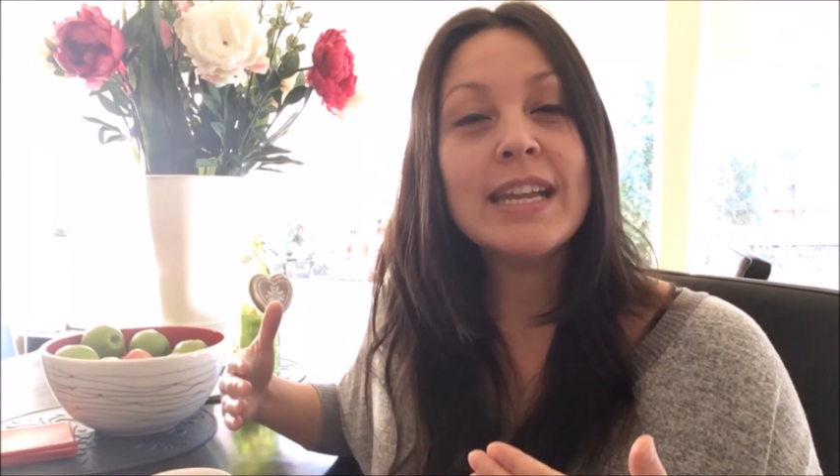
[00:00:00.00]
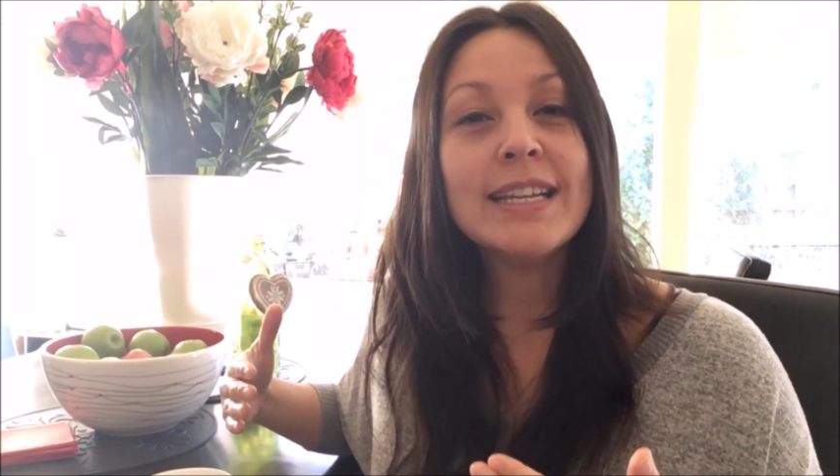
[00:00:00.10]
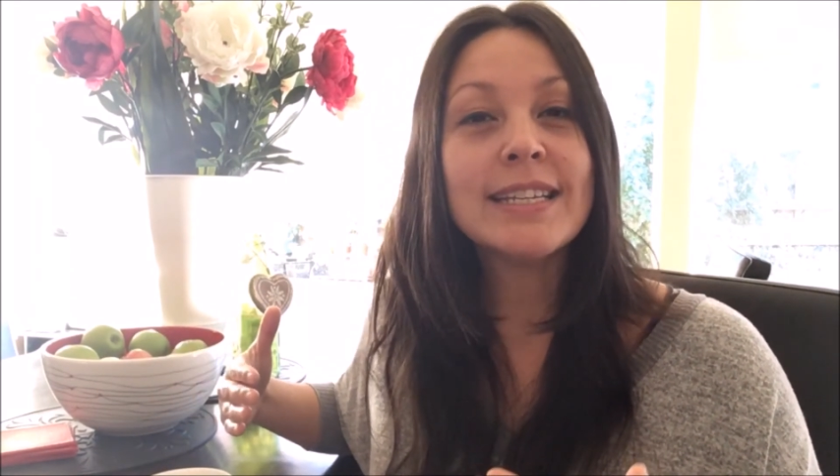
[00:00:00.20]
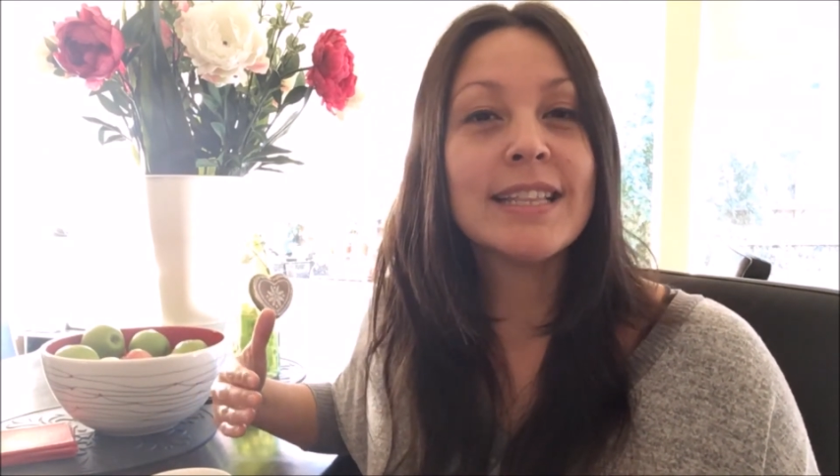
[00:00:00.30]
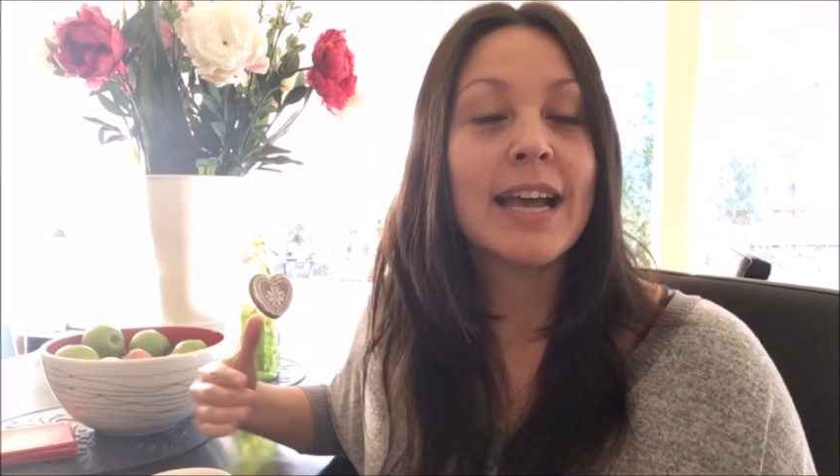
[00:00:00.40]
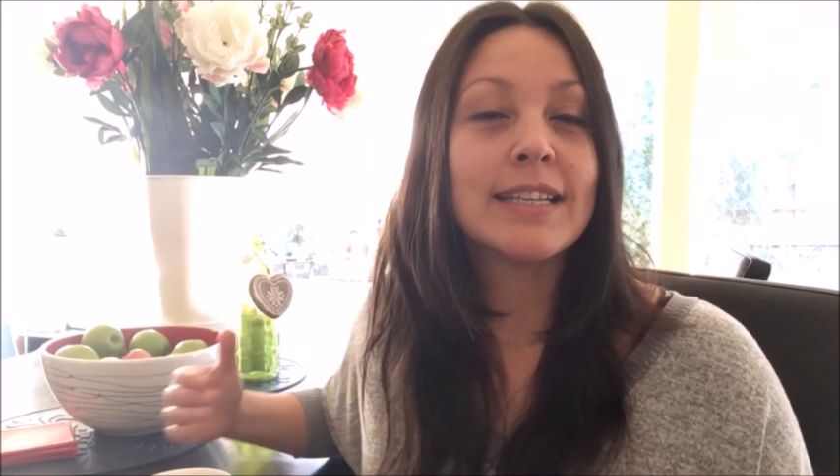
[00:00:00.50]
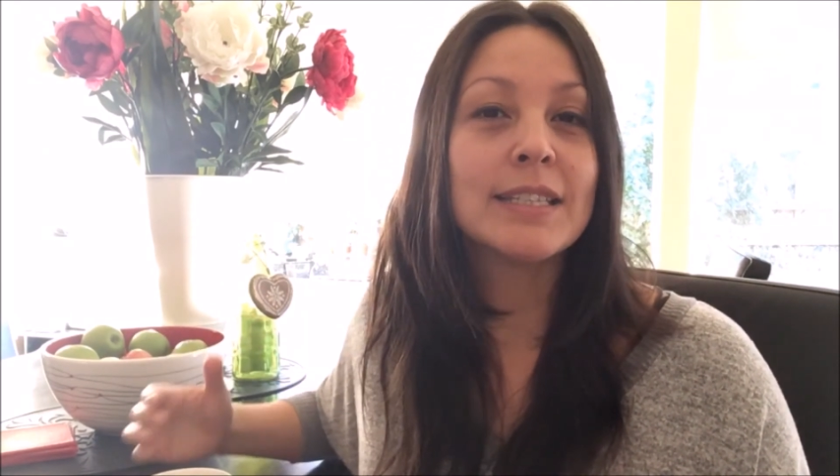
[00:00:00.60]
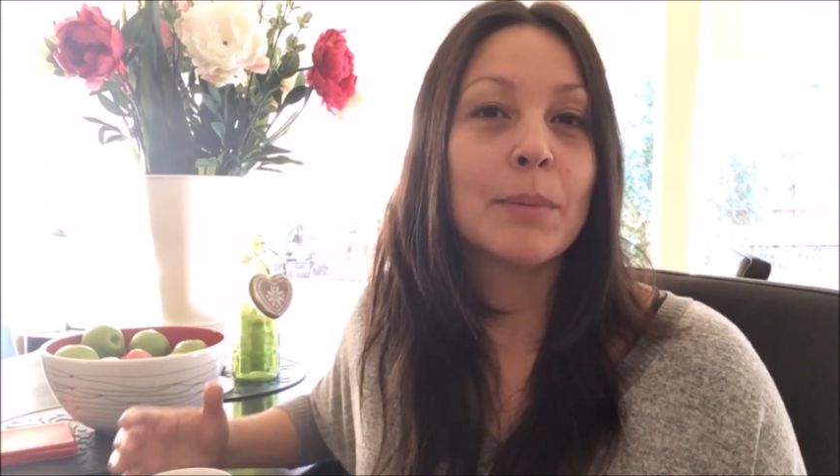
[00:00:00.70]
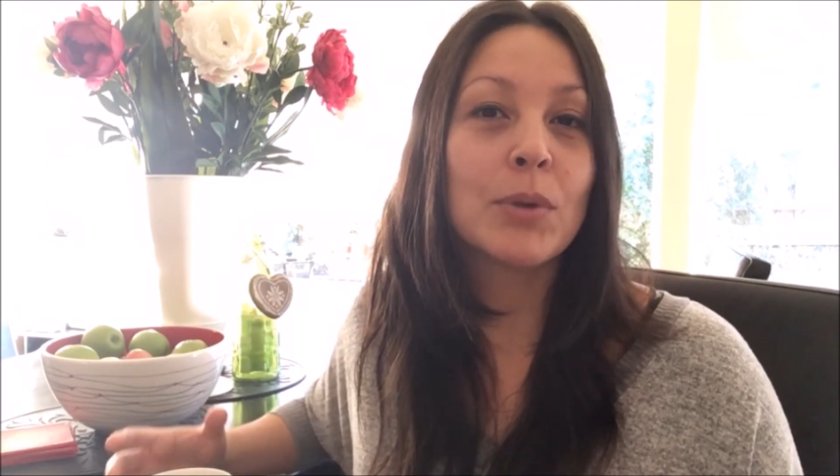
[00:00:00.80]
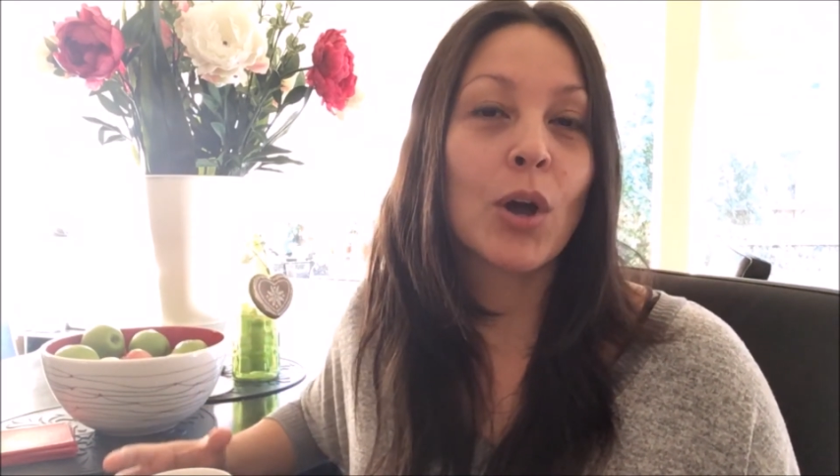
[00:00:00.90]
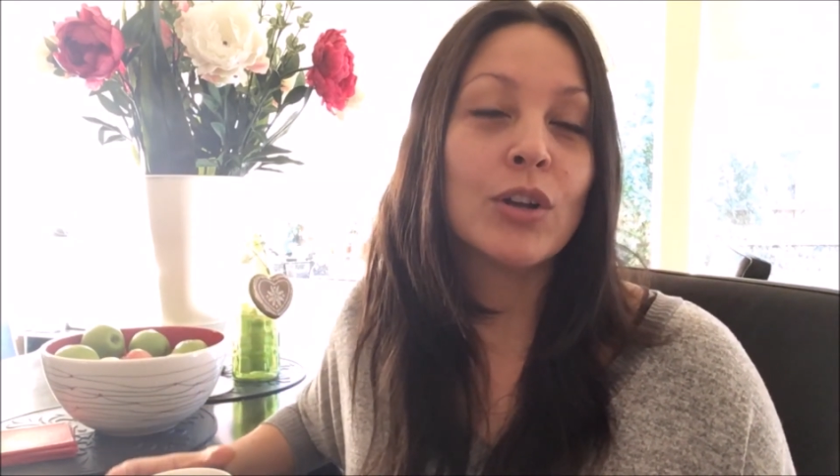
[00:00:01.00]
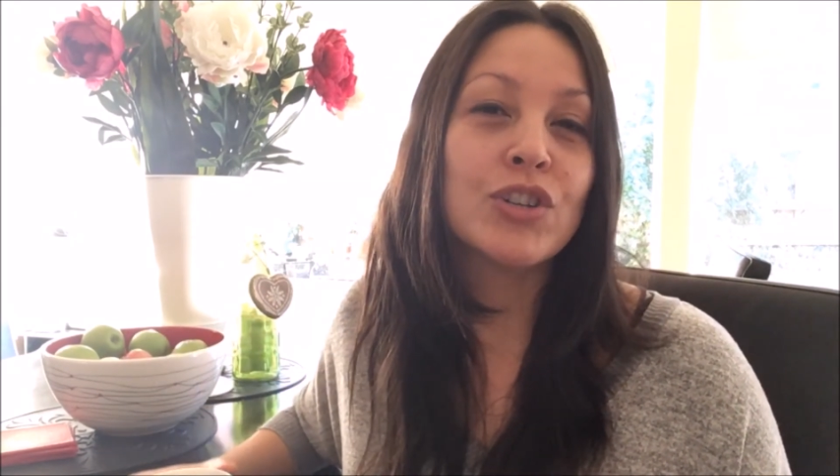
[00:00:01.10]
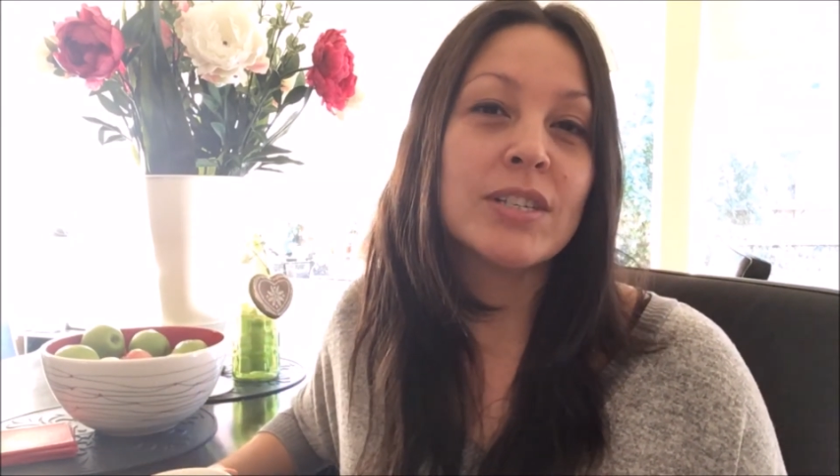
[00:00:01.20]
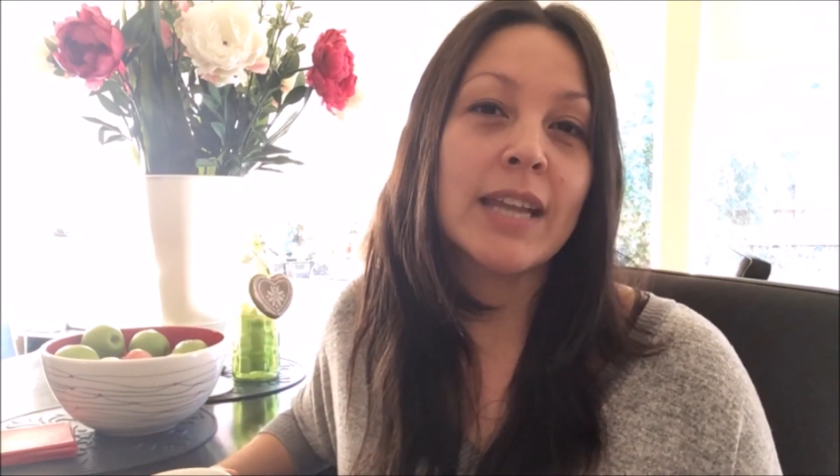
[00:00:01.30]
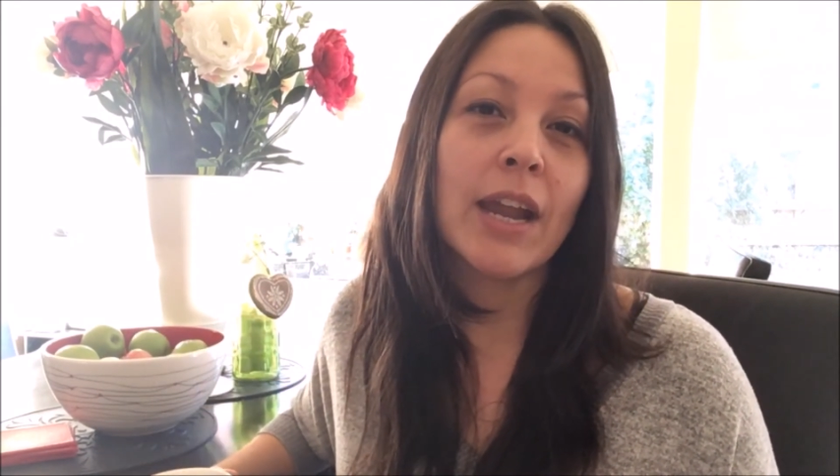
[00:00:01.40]
into that
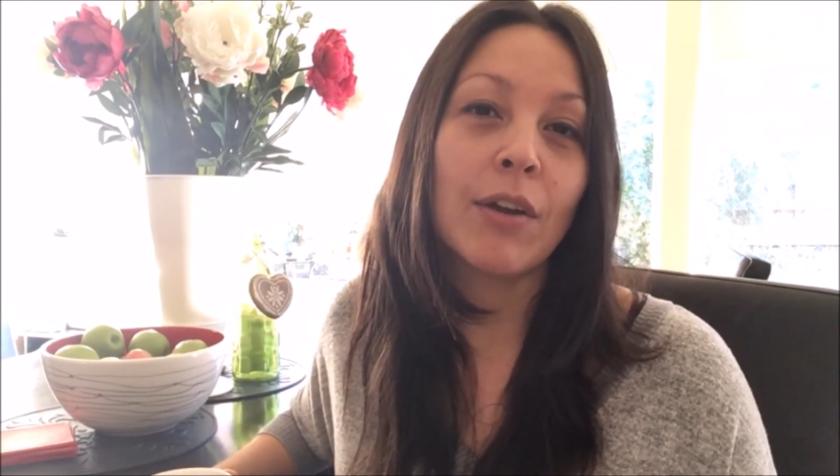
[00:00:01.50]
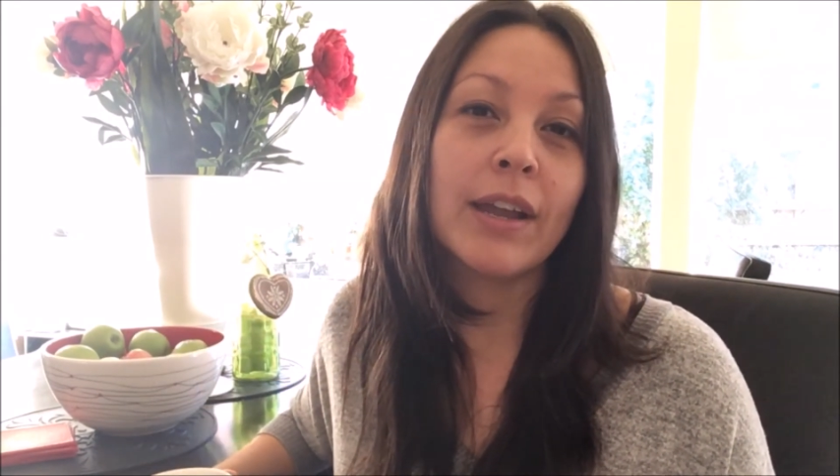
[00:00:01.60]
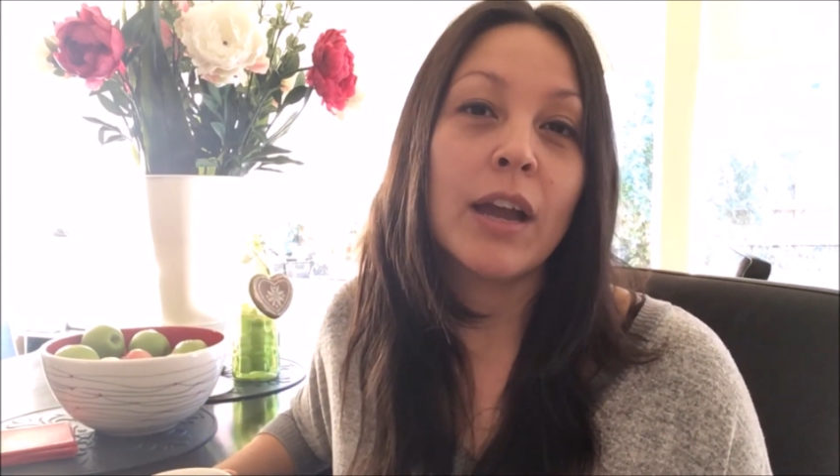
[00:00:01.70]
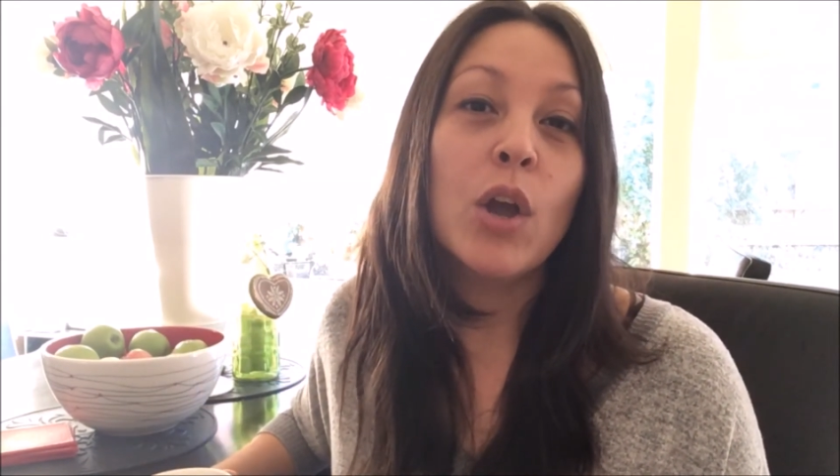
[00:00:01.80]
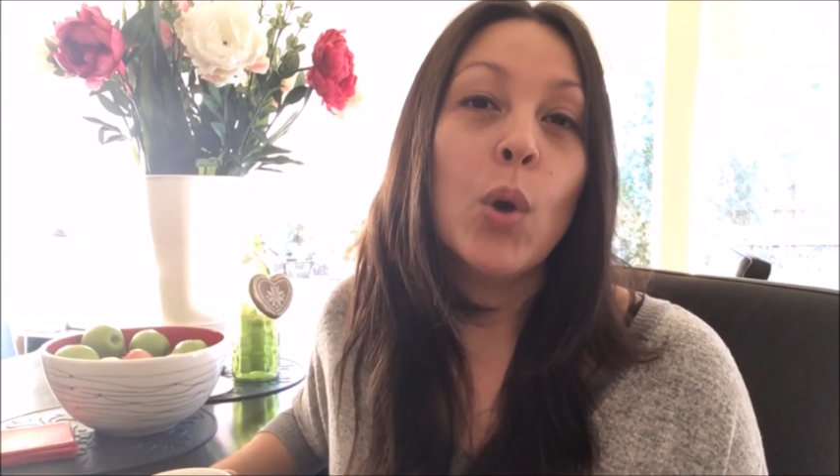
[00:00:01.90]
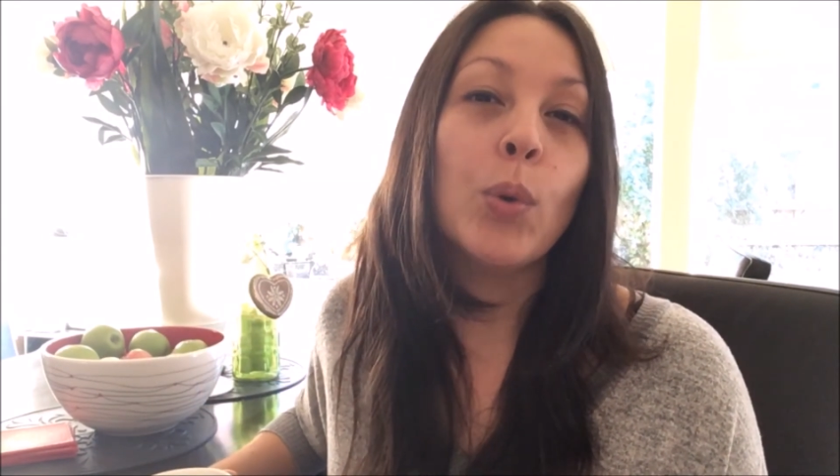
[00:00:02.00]
subconscious area